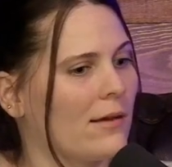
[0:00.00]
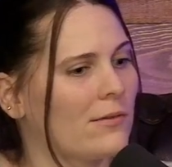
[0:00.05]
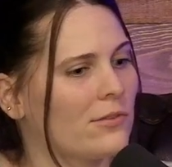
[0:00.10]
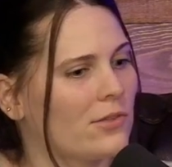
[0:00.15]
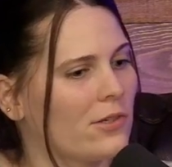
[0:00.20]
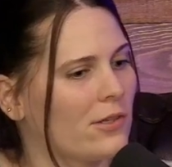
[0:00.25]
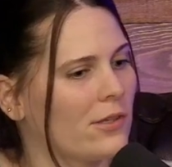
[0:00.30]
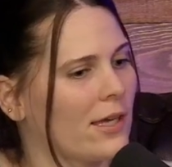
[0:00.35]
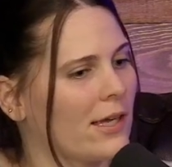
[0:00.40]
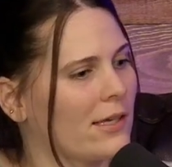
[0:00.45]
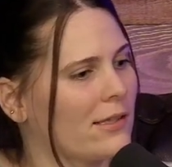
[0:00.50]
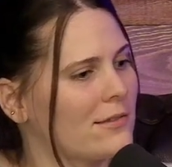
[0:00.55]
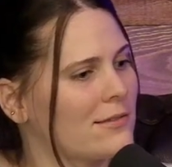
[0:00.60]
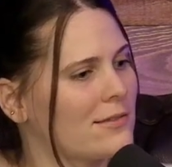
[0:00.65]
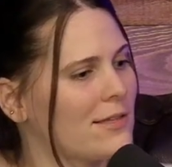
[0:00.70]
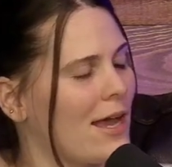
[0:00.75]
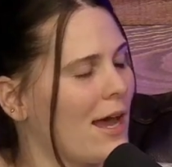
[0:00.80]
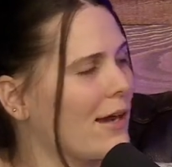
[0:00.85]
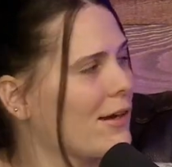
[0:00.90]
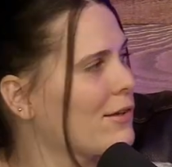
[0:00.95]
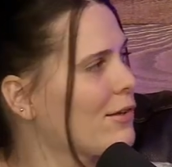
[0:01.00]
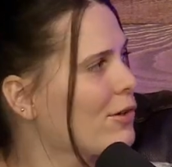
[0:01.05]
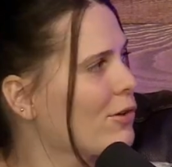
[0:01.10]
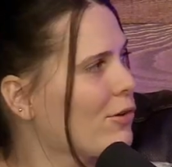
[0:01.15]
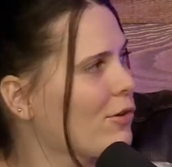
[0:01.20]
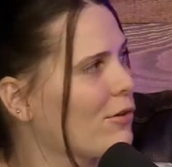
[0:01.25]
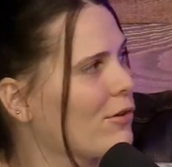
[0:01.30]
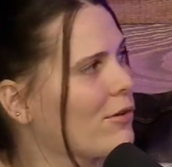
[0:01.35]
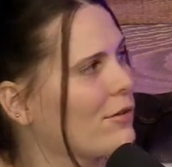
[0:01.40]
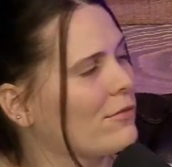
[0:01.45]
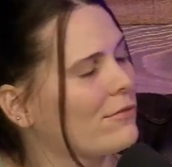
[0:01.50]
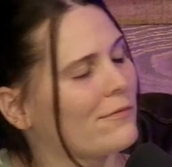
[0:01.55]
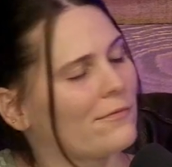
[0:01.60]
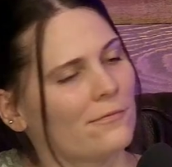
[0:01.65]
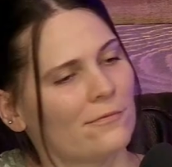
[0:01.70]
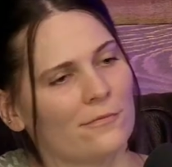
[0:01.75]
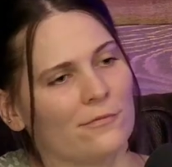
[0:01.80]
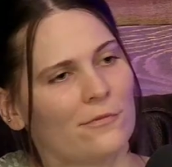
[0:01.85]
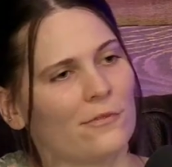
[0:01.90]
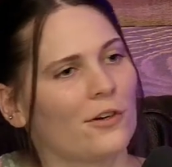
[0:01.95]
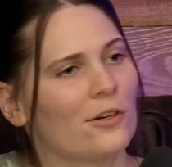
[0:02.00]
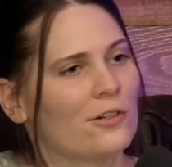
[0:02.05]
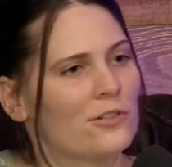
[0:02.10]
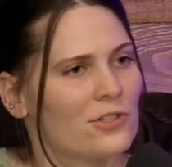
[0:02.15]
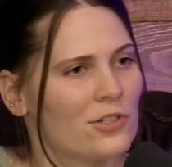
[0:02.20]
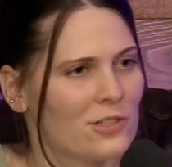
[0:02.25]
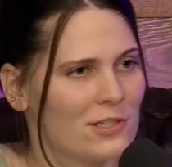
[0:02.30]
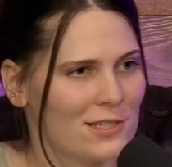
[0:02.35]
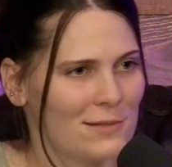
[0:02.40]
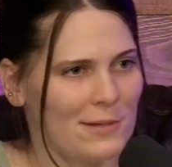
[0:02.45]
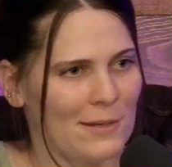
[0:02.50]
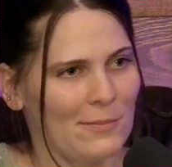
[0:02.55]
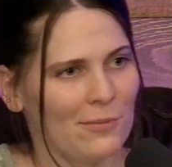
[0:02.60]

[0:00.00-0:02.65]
like technical virgins.